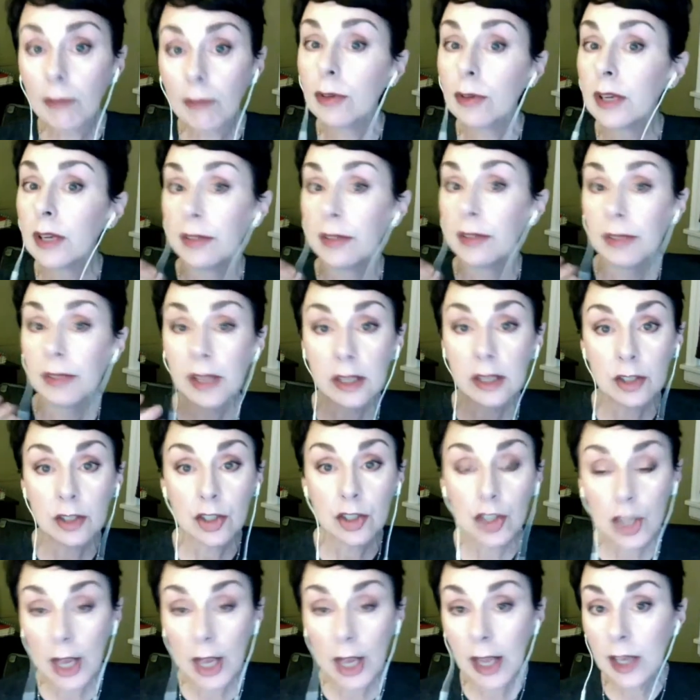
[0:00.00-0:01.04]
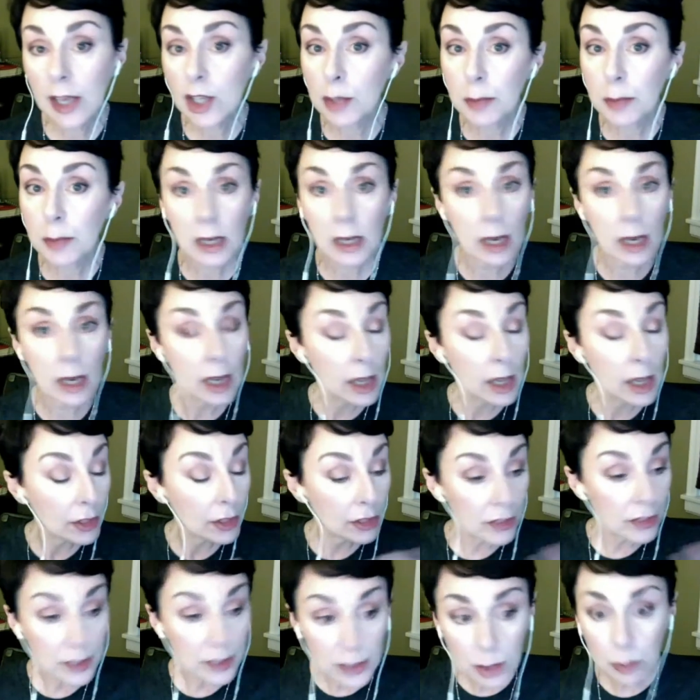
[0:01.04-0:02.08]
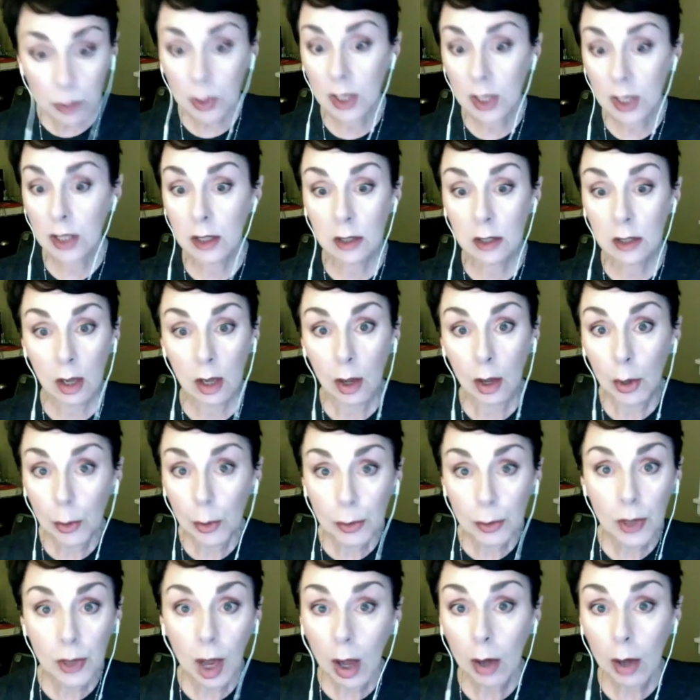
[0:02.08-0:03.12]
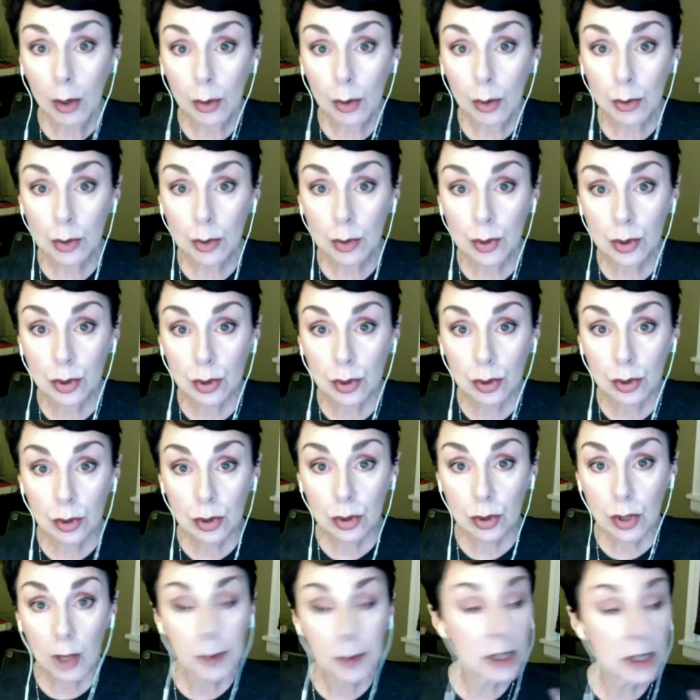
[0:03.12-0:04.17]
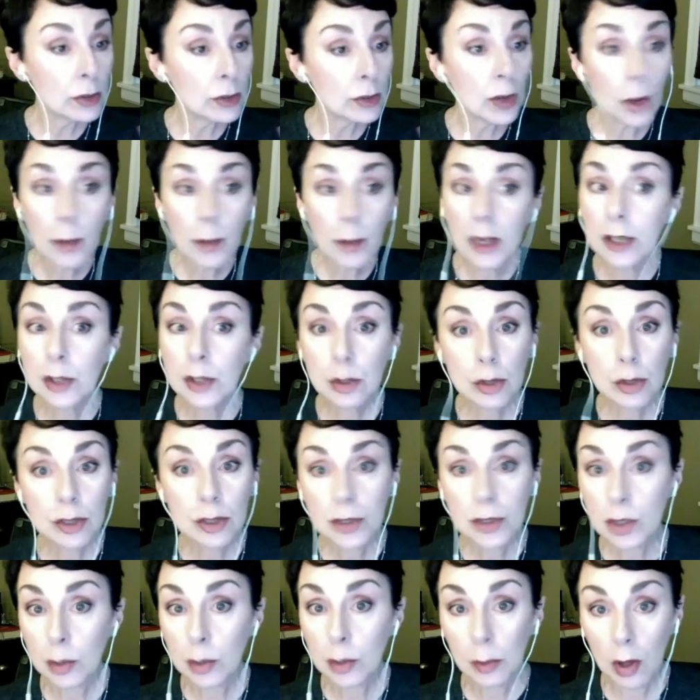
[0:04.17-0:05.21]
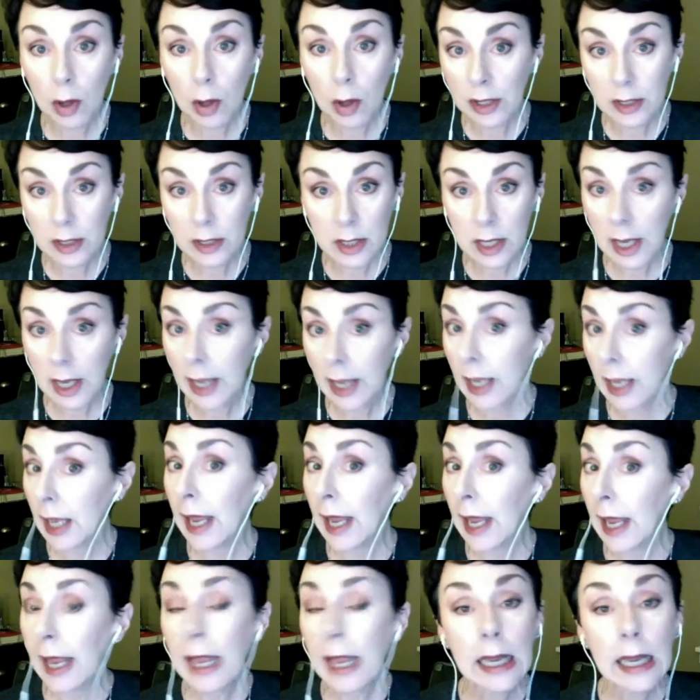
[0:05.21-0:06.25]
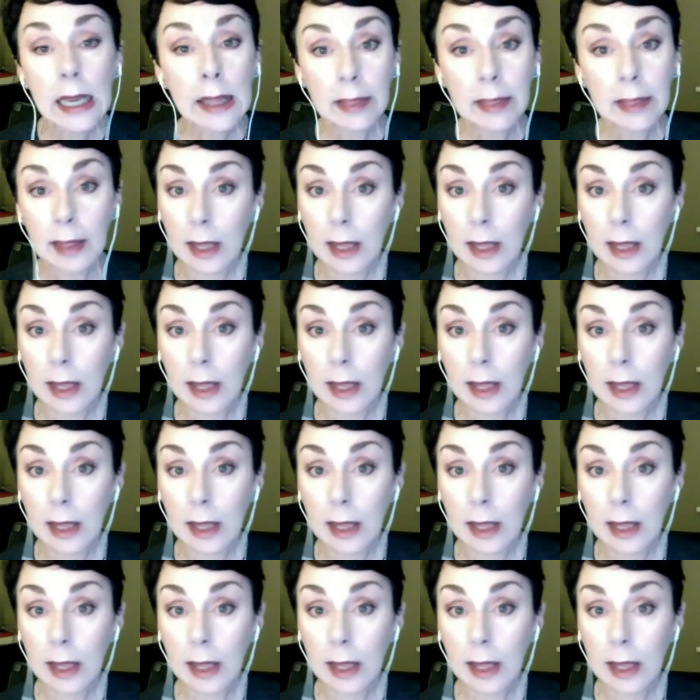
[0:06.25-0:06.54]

and things changed, but this one, who knows? I mean, nobody's crystal ball can say anything.